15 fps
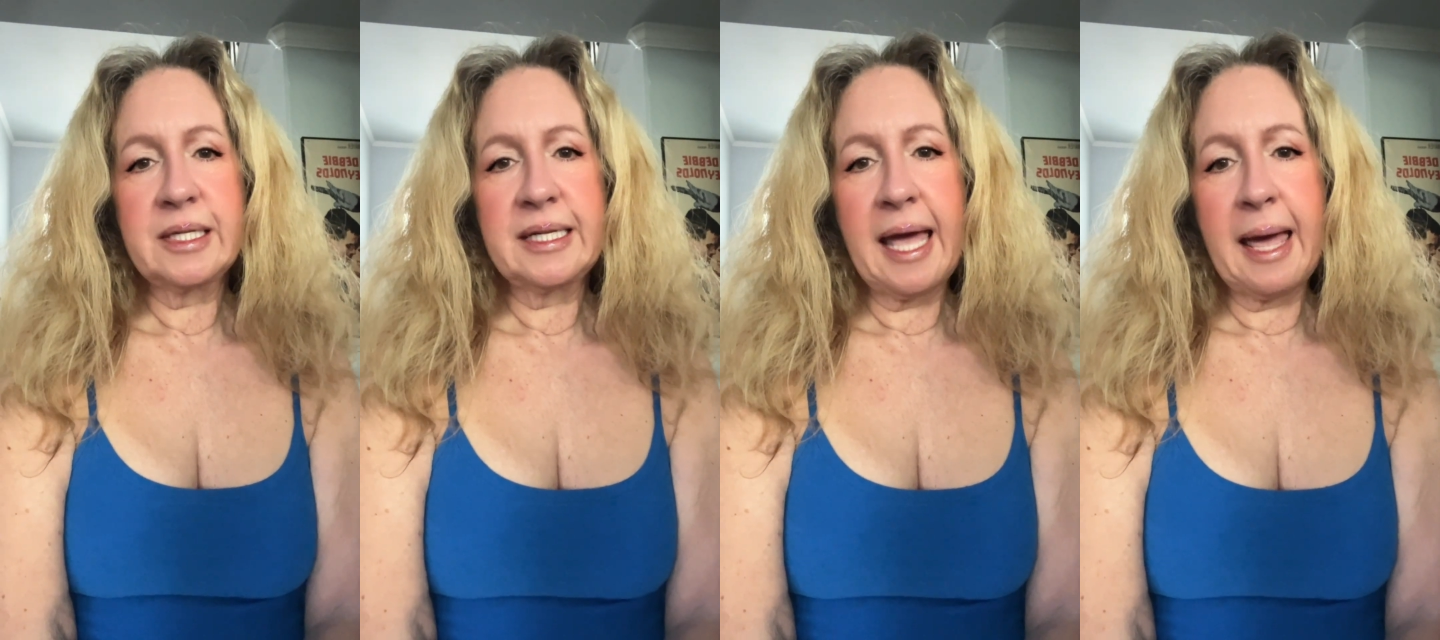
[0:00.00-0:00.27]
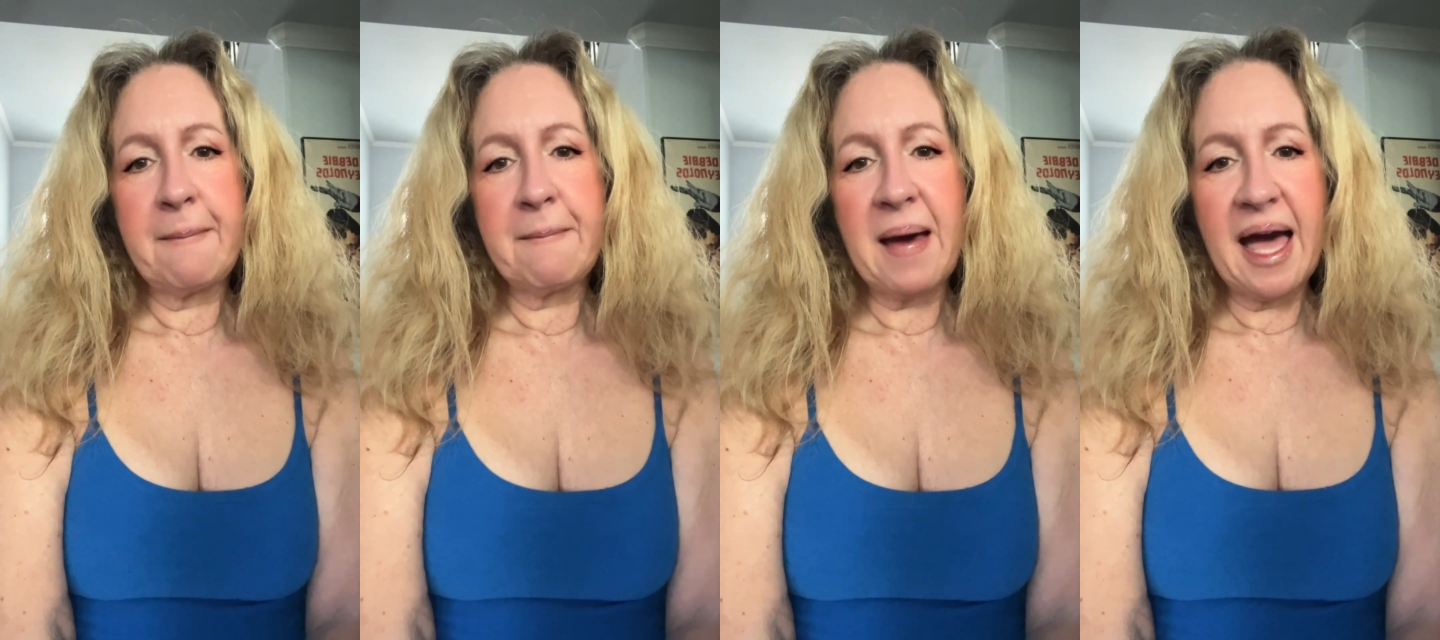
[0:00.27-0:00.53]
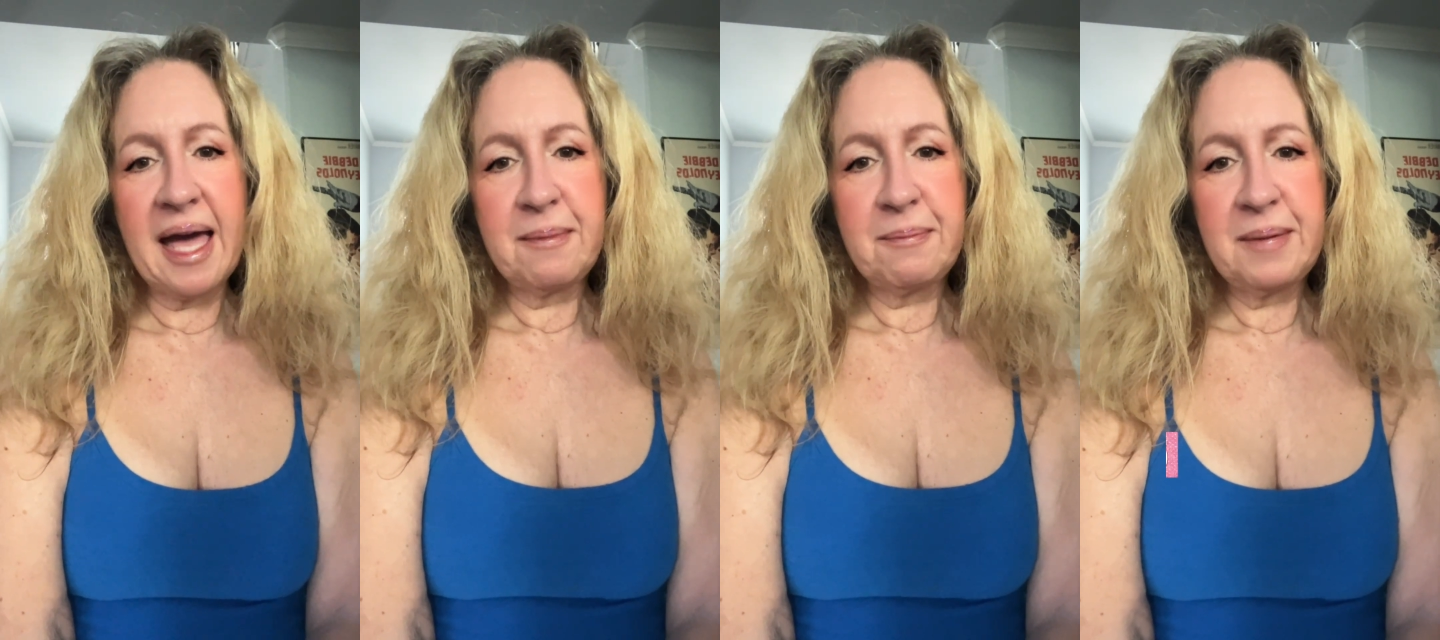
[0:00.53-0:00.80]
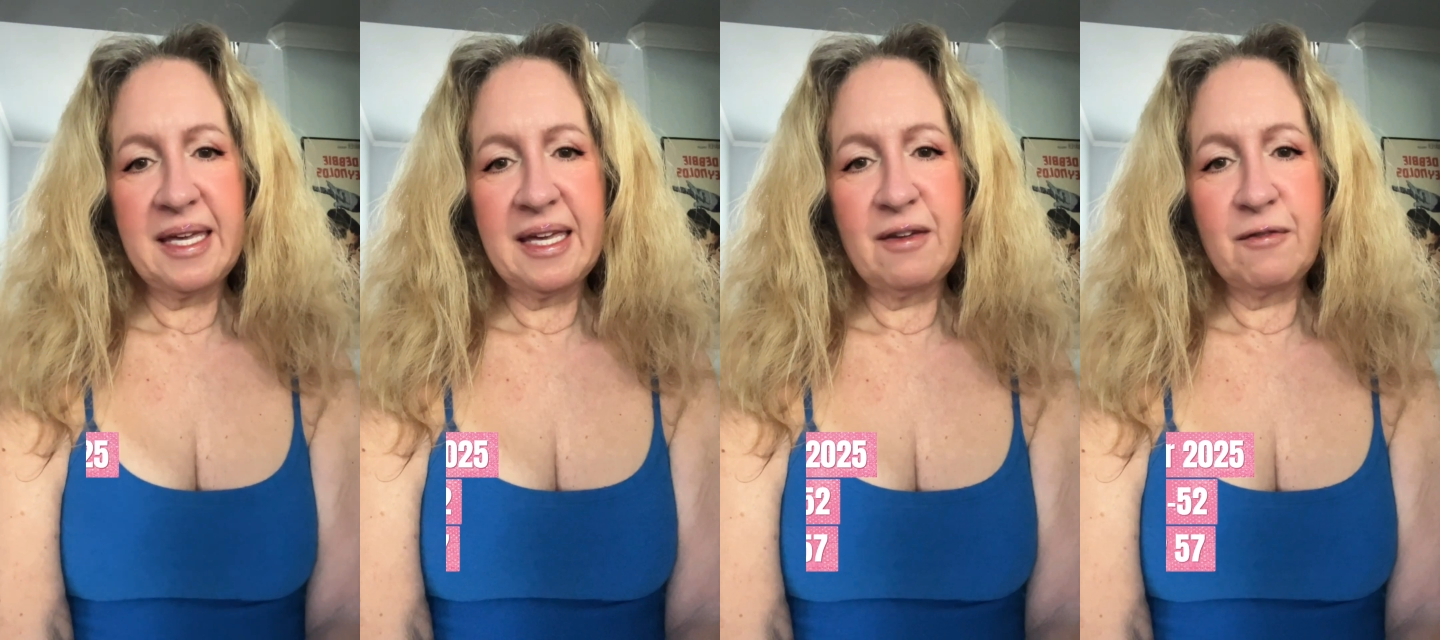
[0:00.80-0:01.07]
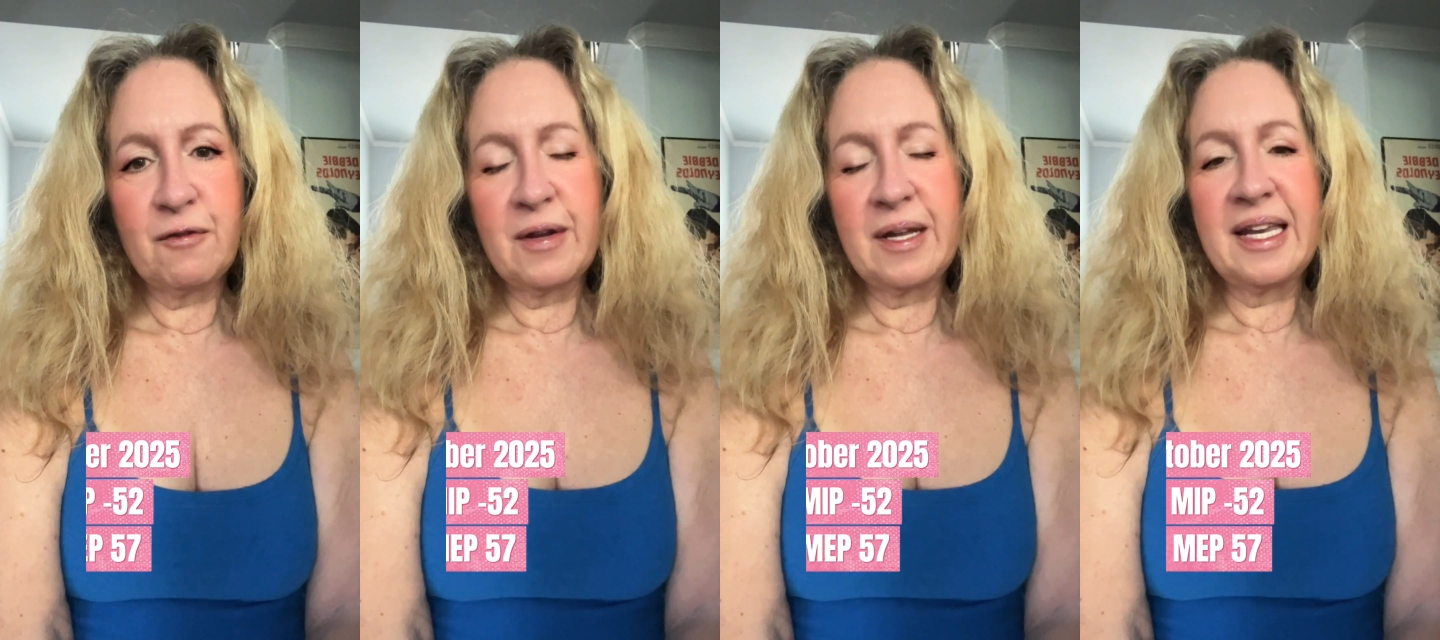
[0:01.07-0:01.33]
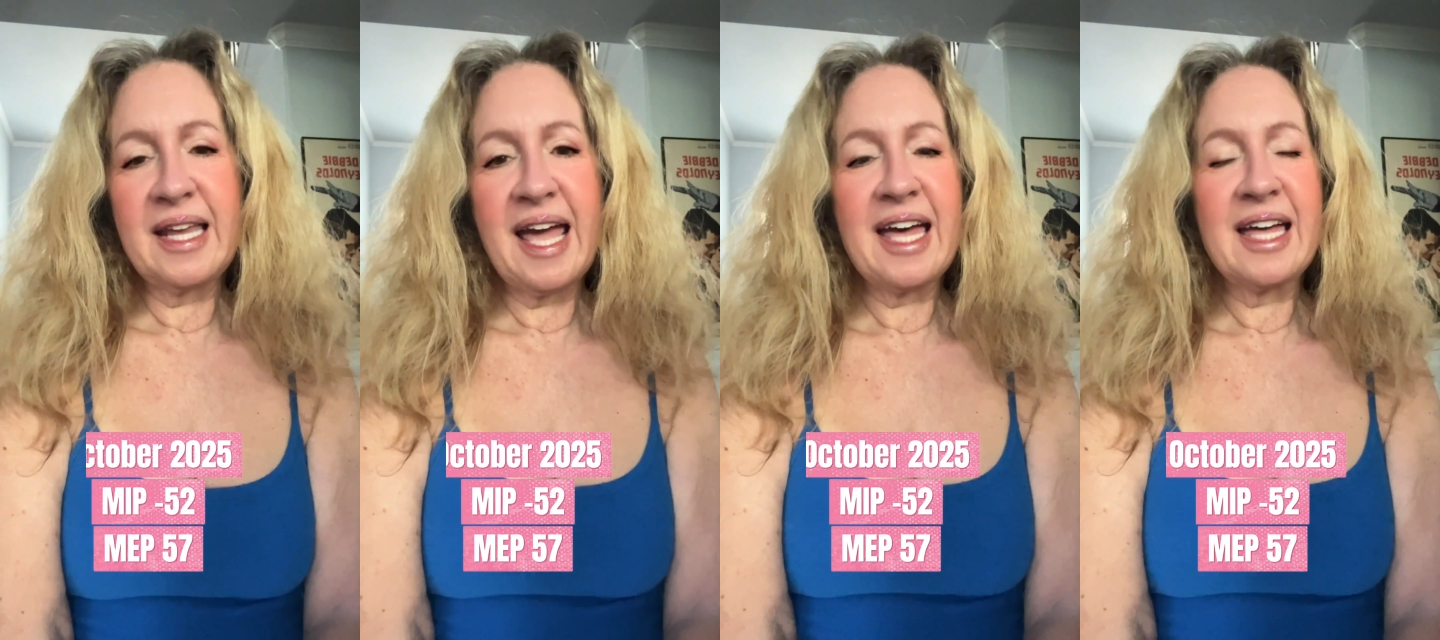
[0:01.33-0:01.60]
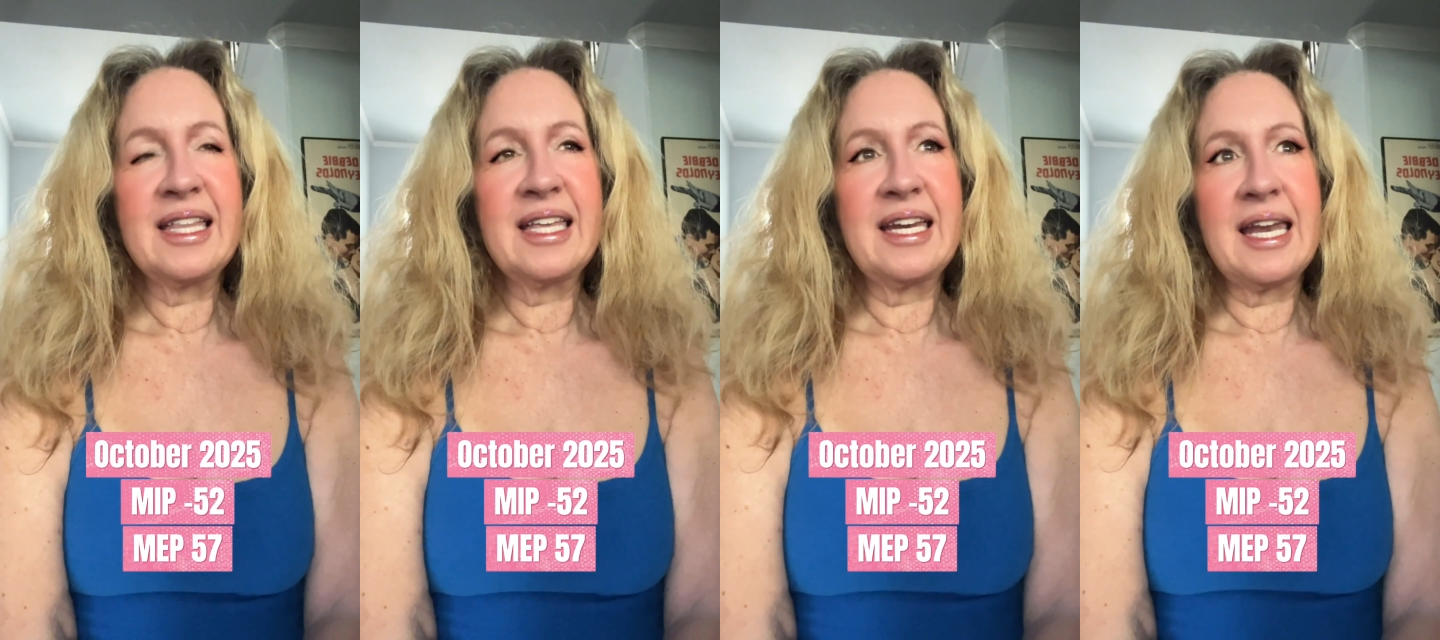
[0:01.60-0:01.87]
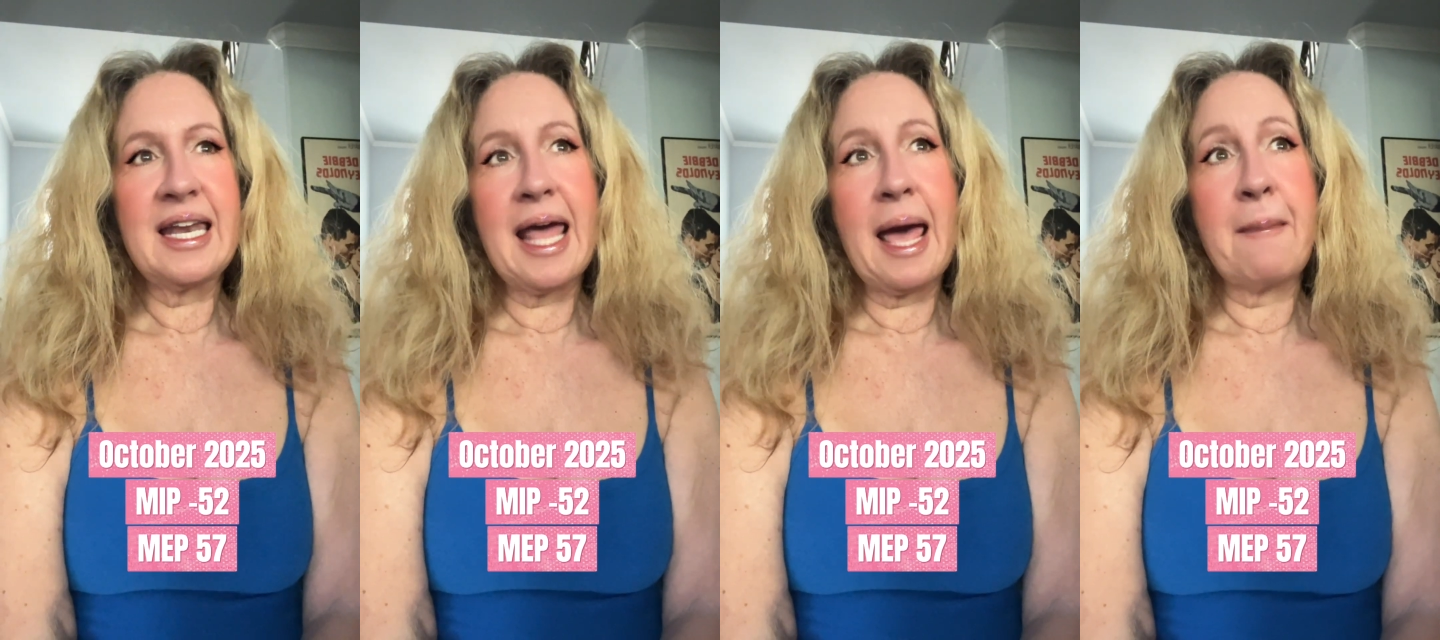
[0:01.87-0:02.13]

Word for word: an MIP for inhale and an